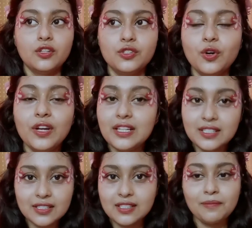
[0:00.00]
So
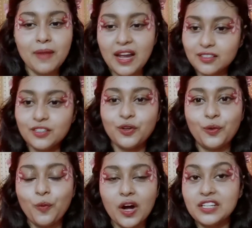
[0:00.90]
it doesn't matter
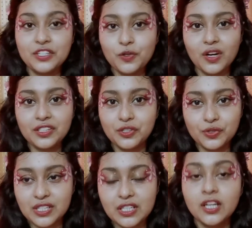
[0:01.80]
what you are
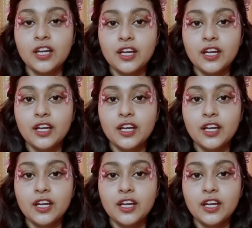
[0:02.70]
using.